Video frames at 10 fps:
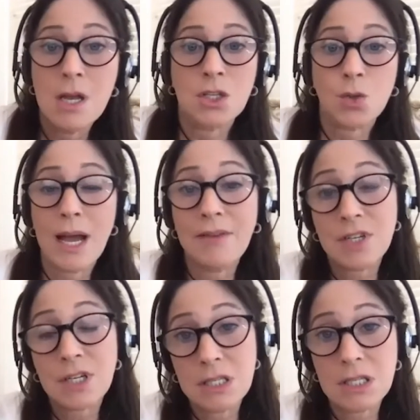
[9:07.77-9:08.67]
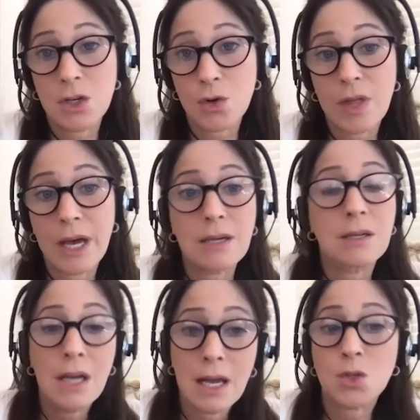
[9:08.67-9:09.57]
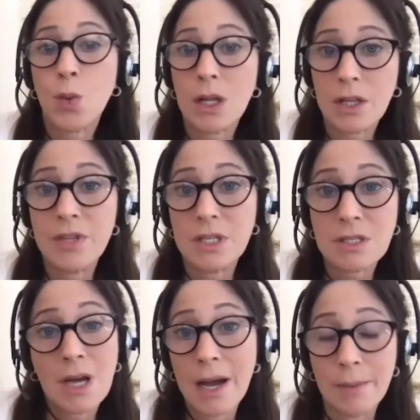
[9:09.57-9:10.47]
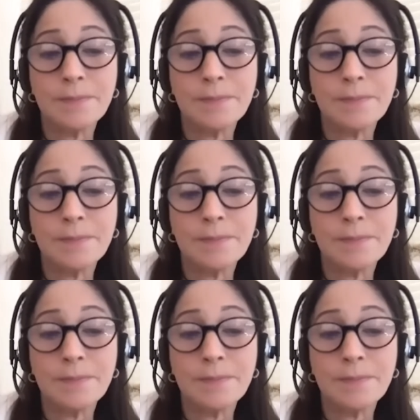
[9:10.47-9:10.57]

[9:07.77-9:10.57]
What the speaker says: So I have to consider that as well at this time.